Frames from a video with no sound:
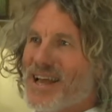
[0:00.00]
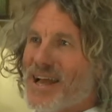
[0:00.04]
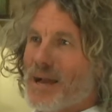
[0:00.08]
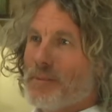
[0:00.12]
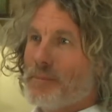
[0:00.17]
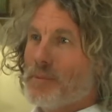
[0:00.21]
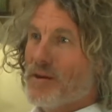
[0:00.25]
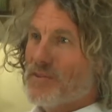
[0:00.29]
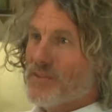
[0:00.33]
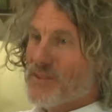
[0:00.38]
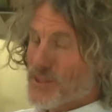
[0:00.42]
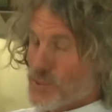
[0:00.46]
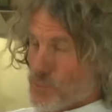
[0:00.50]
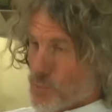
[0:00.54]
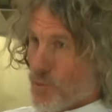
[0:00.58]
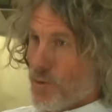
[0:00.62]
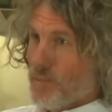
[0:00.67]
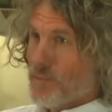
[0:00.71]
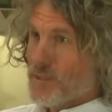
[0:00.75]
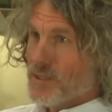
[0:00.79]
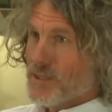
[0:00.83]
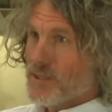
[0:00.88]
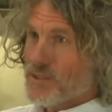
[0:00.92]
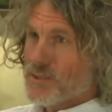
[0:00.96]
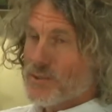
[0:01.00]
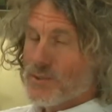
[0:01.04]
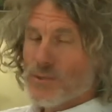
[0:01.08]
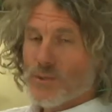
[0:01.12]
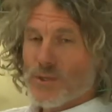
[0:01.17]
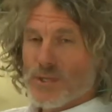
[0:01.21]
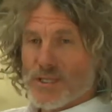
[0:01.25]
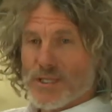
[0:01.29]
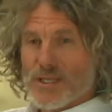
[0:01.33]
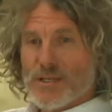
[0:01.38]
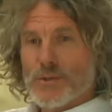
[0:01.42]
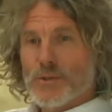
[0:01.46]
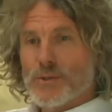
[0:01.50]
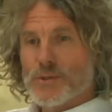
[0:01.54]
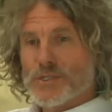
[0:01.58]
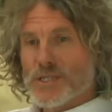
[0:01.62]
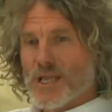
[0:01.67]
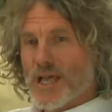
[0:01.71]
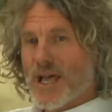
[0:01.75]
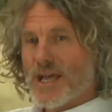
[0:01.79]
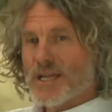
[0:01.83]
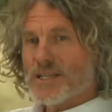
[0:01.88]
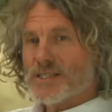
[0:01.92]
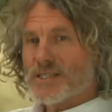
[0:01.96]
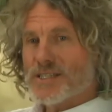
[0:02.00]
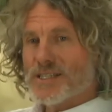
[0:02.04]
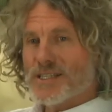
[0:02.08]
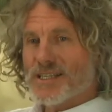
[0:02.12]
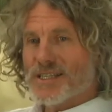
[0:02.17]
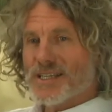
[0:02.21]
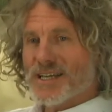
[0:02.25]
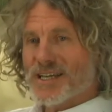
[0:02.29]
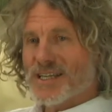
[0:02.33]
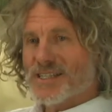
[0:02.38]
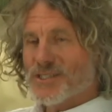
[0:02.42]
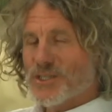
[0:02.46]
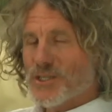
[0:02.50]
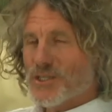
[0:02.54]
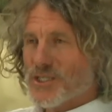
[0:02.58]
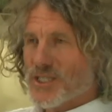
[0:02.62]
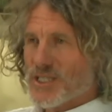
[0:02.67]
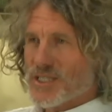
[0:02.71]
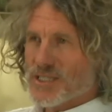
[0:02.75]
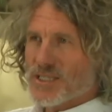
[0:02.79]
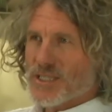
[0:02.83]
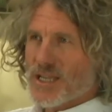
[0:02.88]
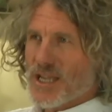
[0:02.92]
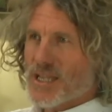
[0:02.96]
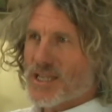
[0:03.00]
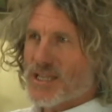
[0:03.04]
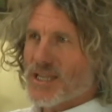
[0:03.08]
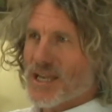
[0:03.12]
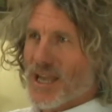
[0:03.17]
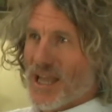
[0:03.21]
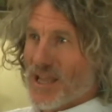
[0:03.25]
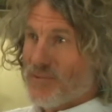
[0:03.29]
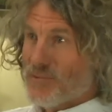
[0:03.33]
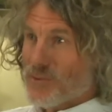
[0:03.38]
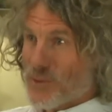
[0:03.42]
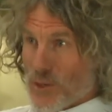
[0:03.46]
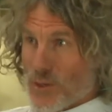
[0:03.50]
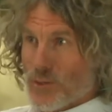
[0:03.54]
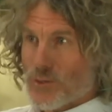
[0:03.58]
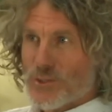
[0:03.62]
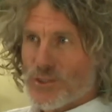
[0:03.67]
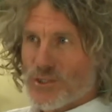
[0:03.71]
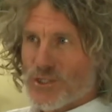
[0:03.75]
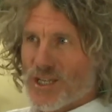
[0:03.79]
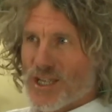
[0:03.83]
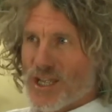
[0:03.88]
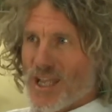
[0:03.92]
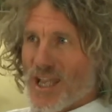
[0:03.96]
about this woman who's actually she's this naked life coach.